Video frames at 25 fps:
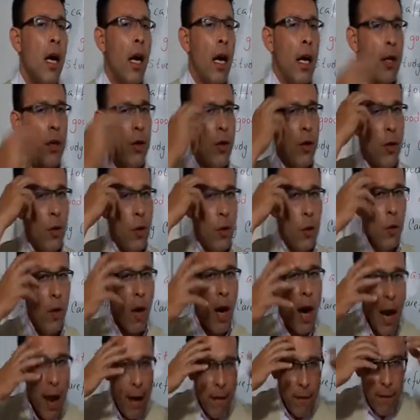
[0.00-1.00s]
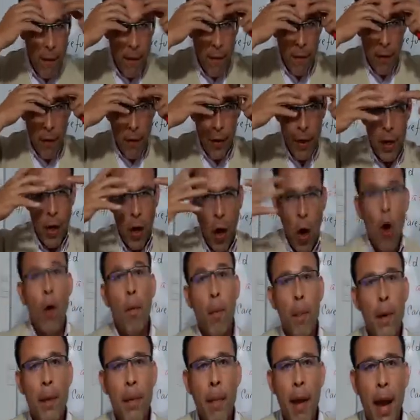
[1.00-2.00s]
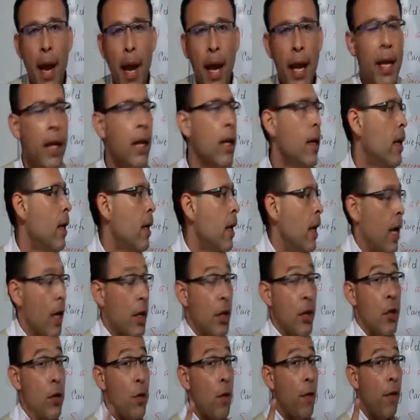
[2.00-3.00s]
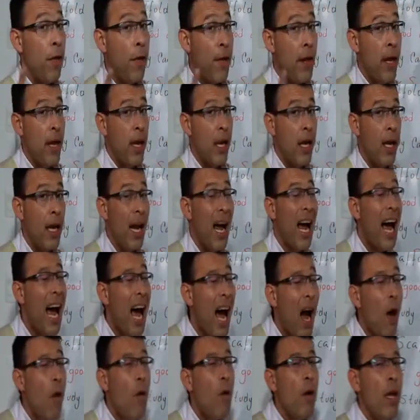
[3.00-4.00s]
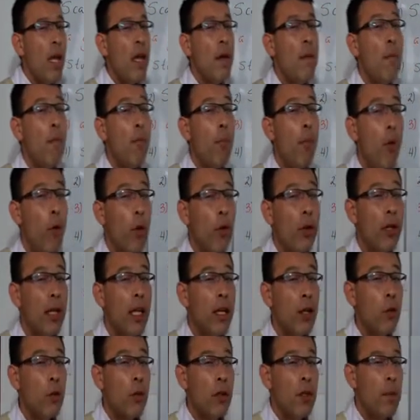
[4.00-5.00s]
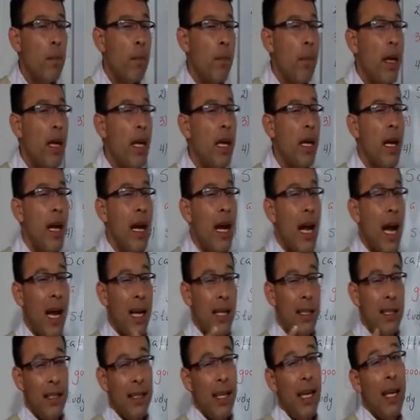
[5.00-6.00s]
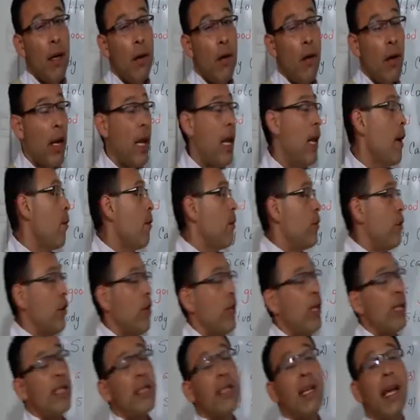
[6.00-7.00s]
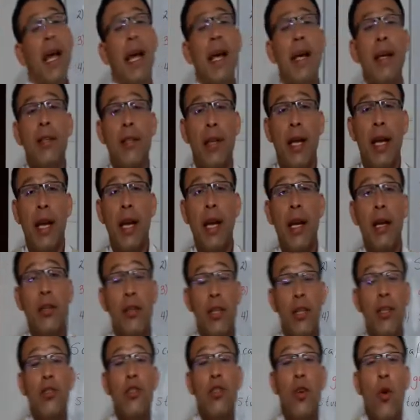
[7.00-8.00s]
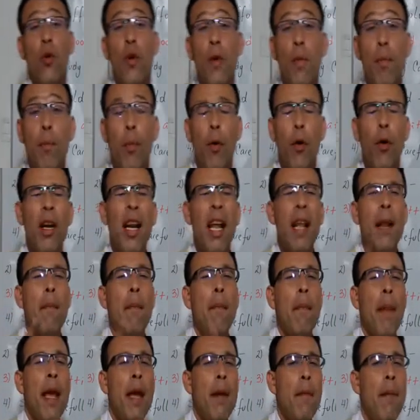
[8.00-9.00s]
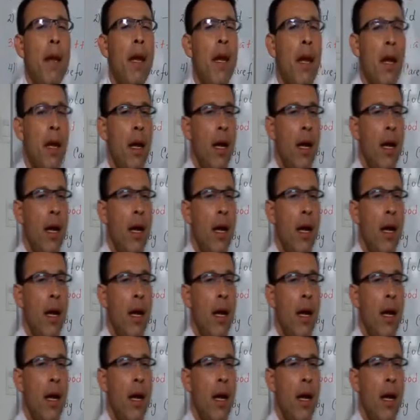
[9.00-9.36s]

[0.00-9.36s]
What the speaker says: and you have a very open mind and you think how important to speak a second language, in this case English is so important, maybe